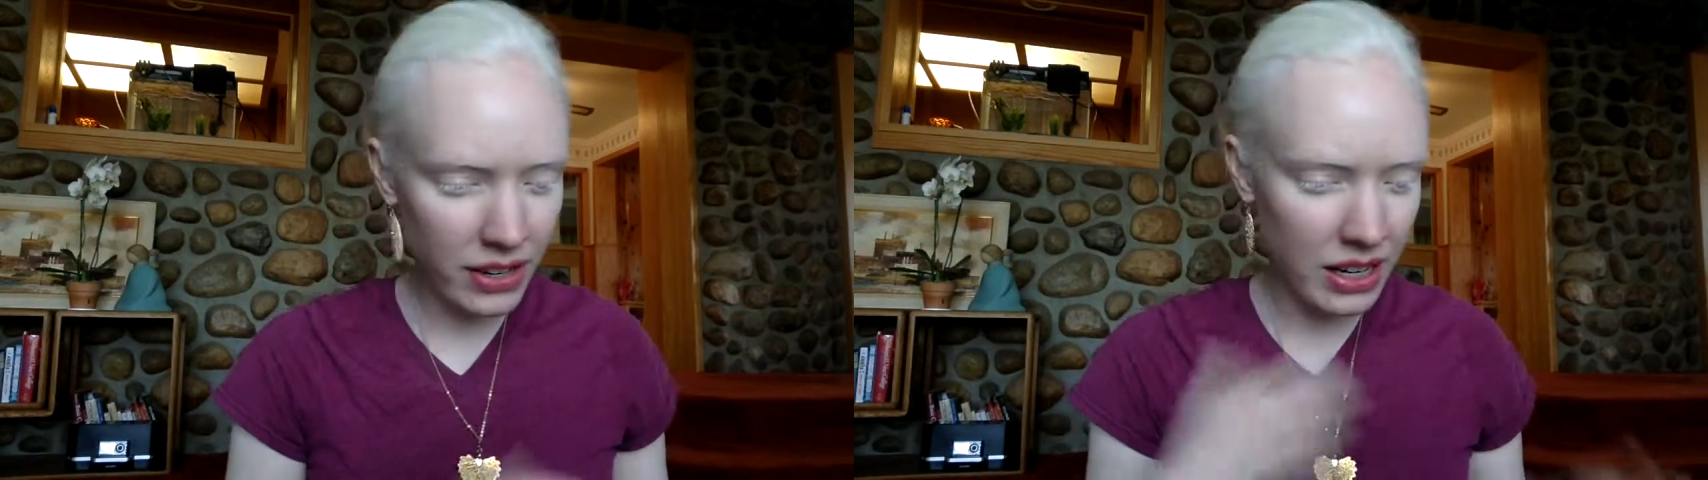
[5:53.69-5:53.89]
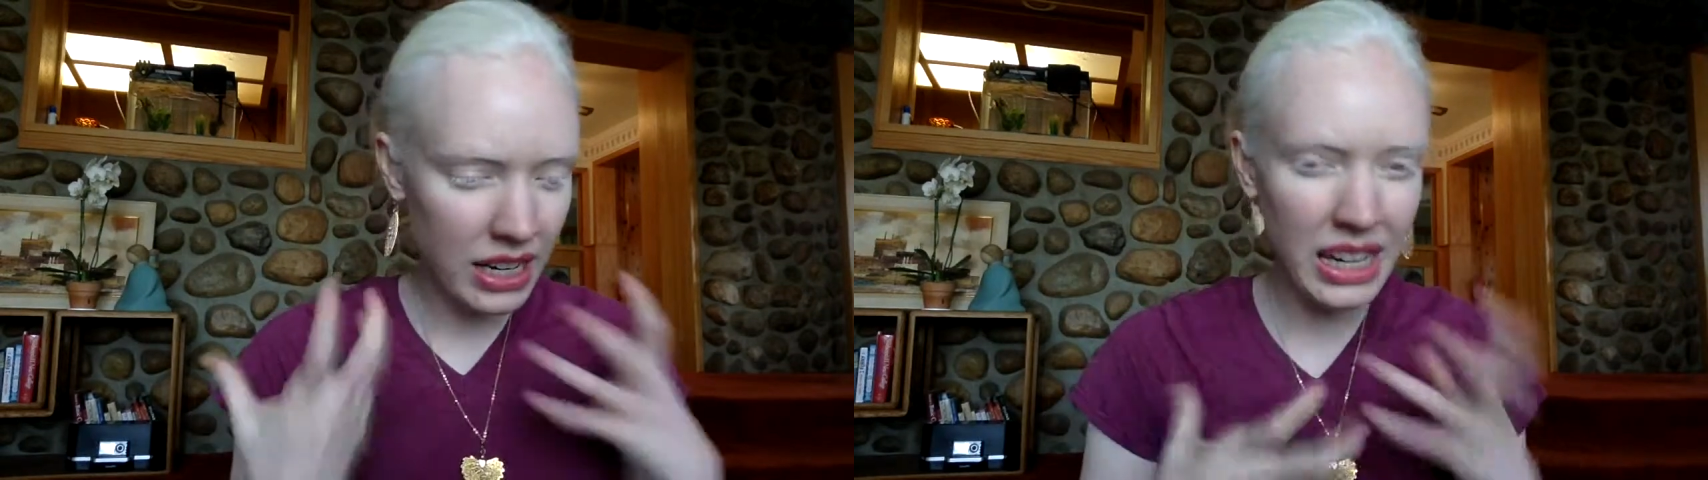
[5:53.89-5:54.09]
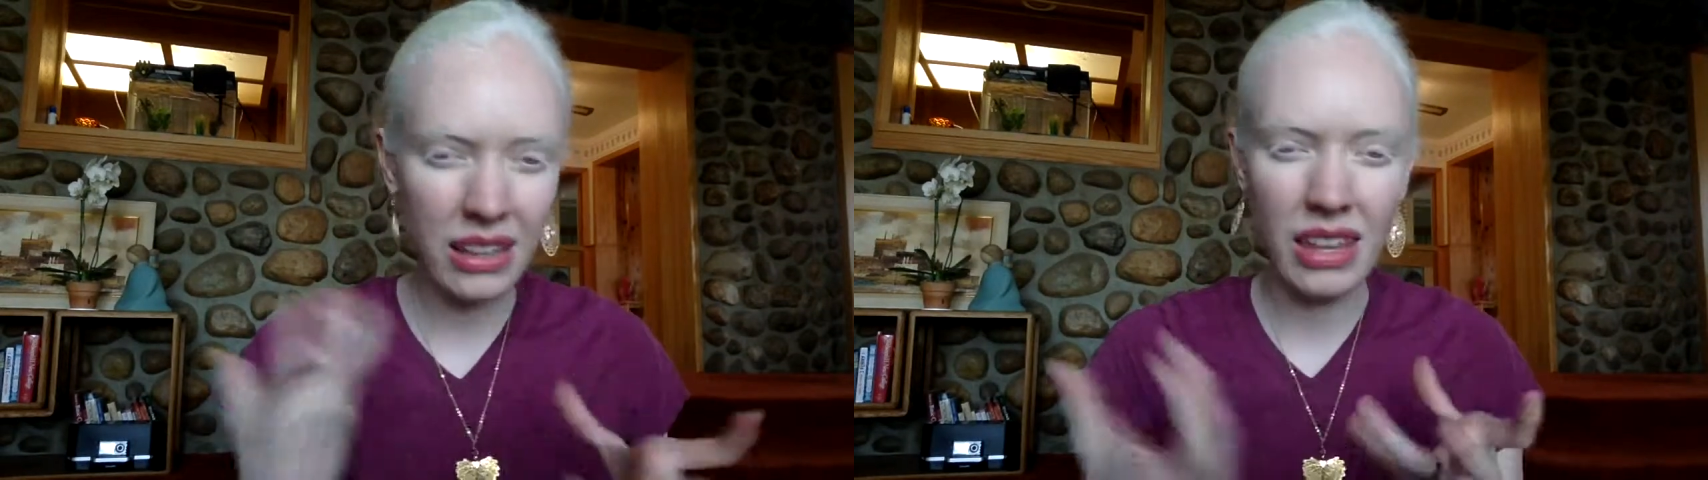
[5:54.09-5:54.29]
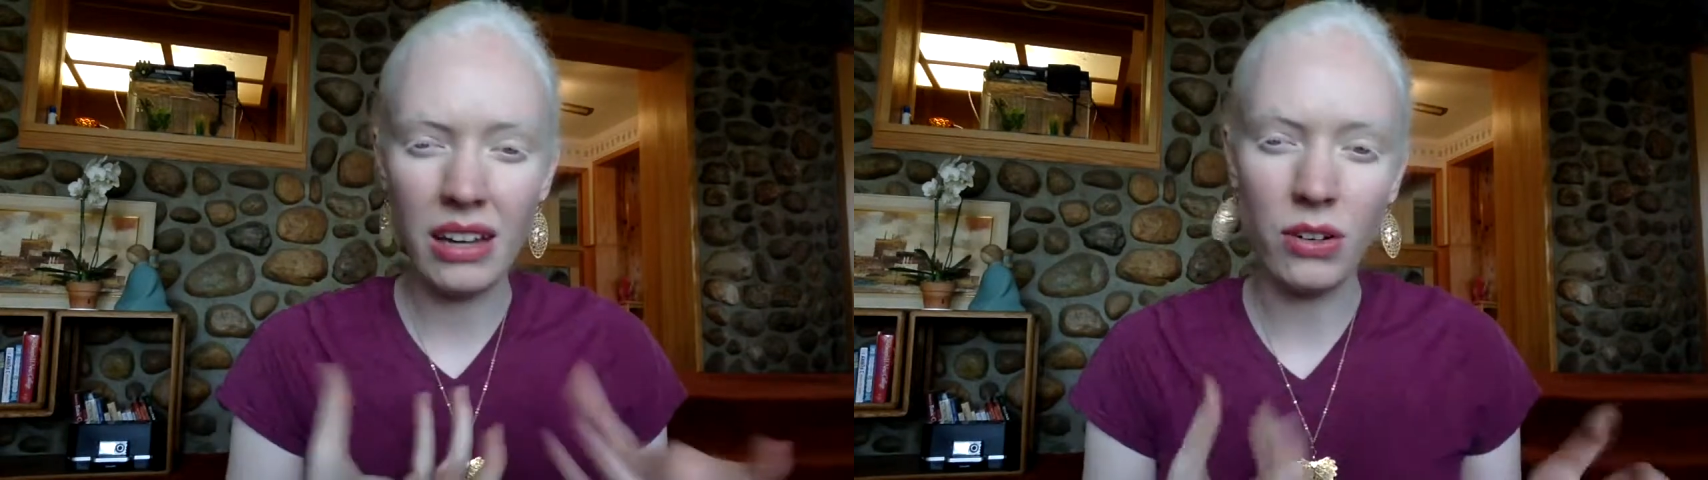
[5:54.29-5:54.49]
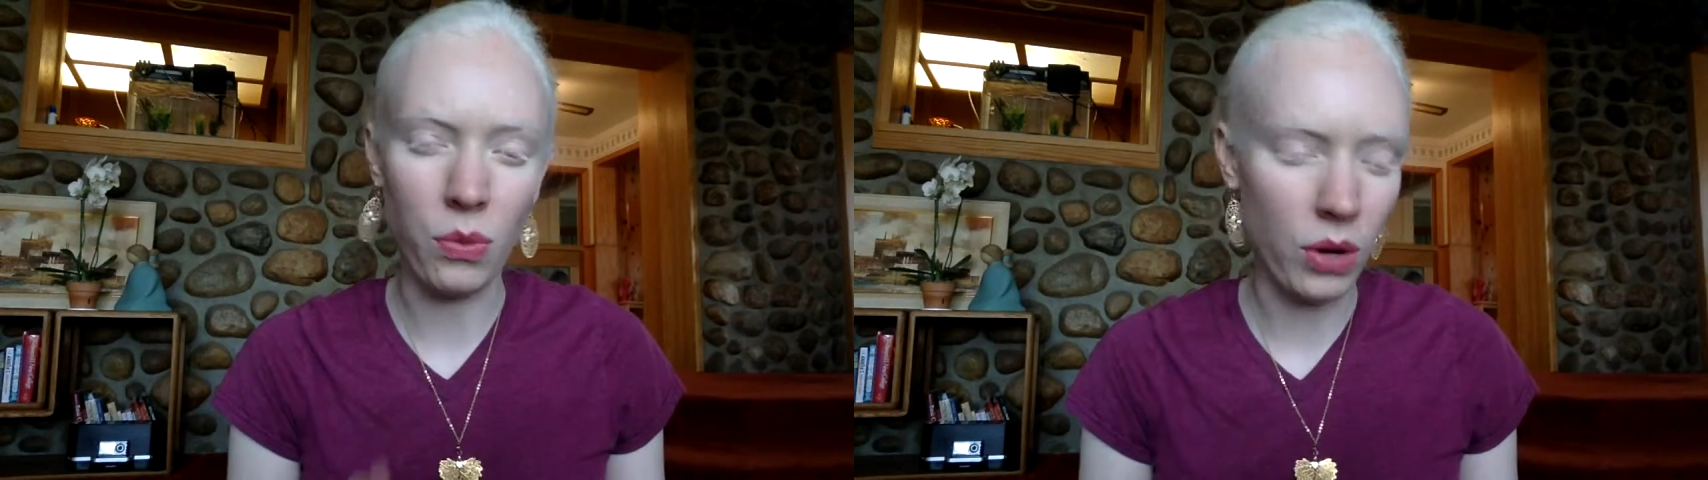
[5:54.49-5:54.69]
a neat
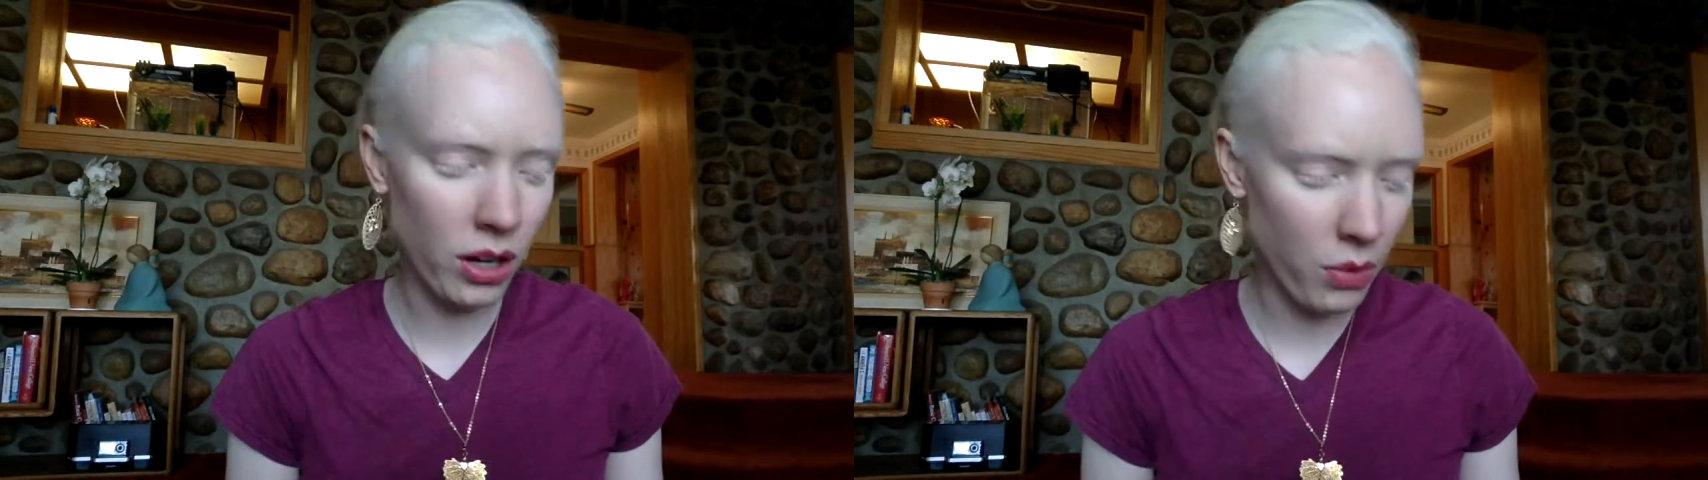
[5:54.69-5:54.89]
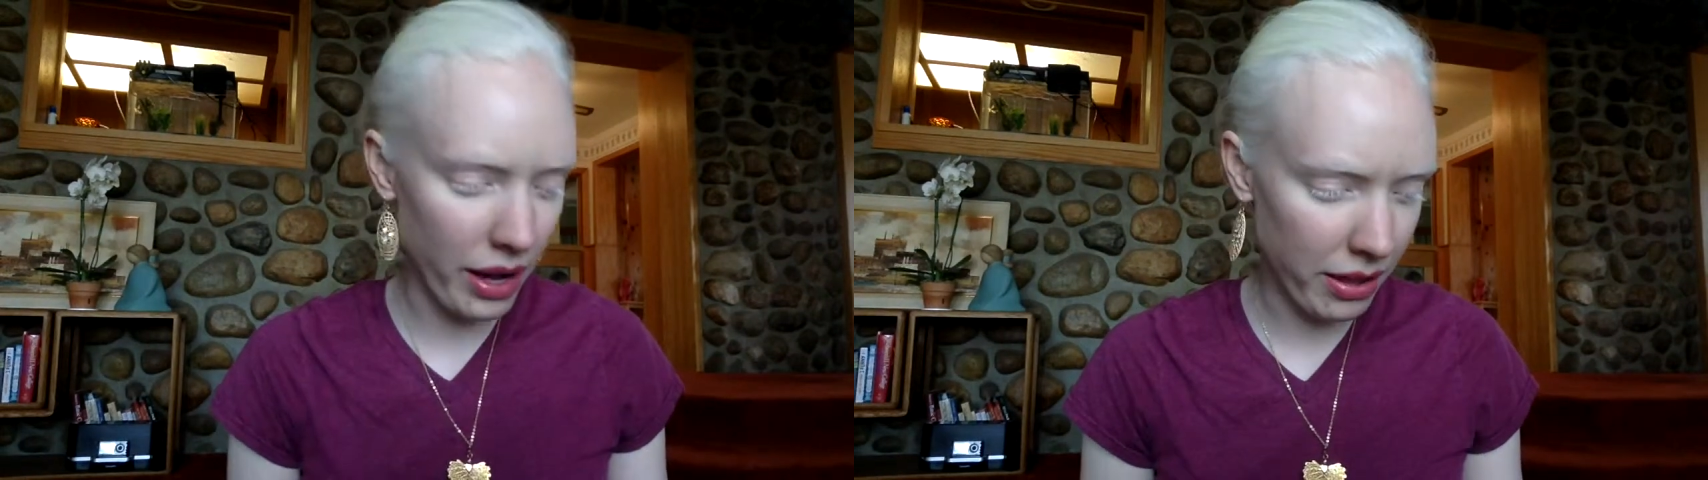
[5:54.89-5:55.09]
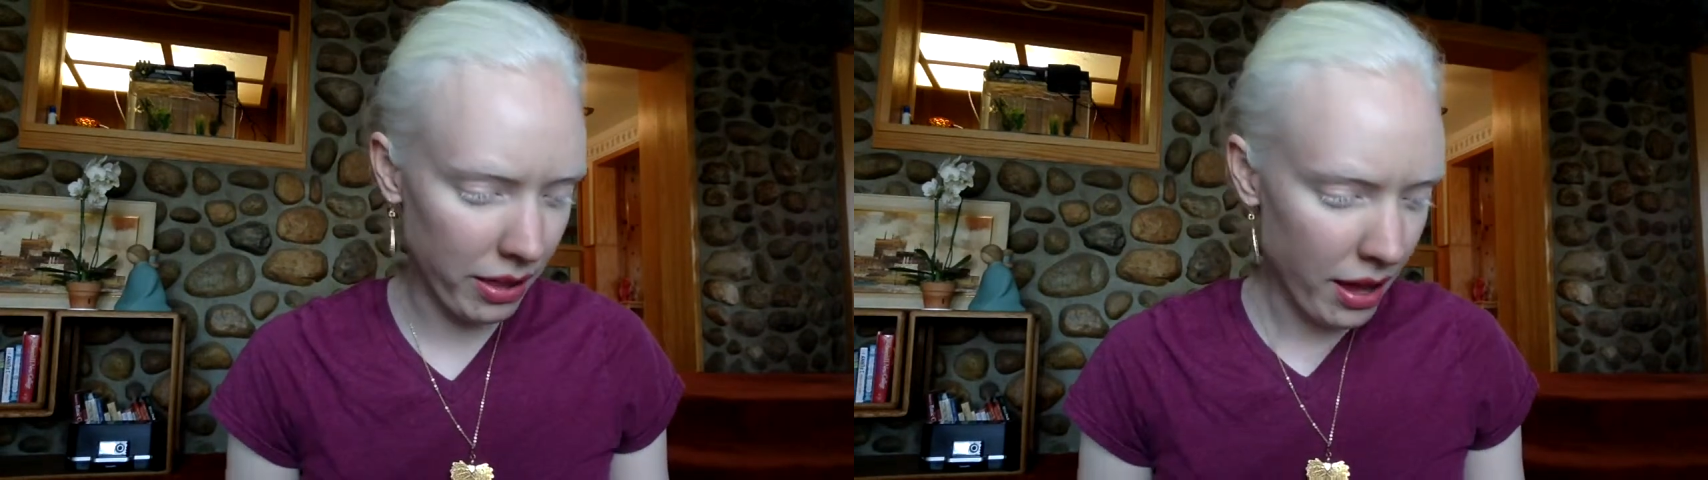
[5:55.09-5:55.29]
thing to work with.